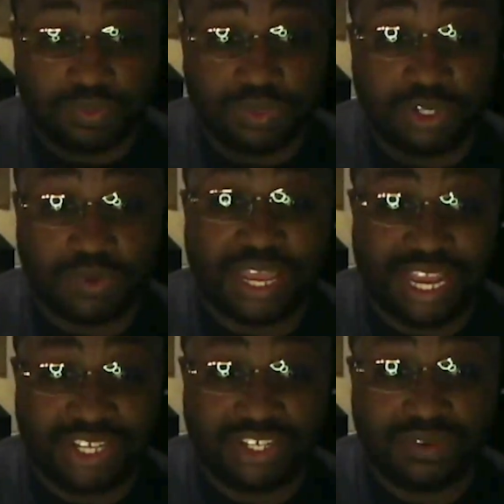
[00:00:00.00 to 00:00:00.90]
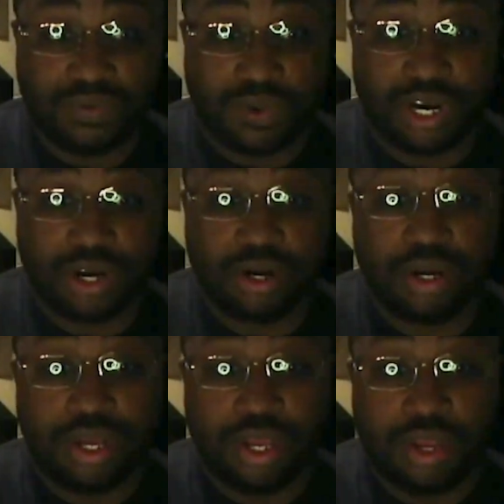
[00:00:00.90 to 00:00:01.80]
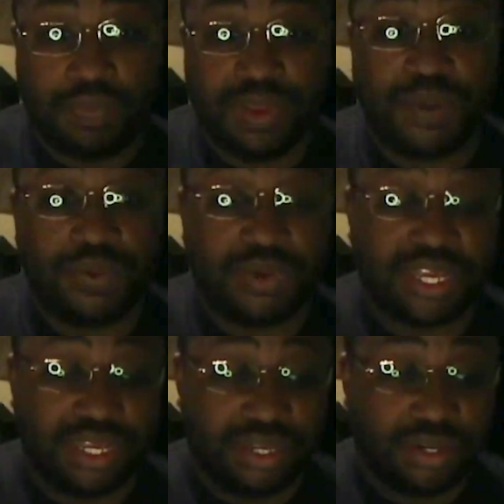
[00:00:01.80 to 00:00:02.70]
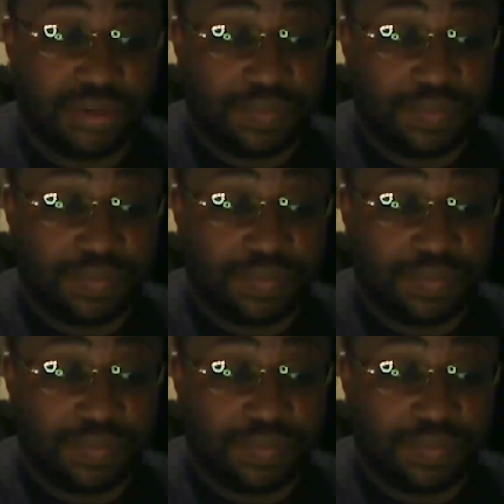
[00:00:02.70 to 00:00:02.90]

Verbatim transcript: location where people can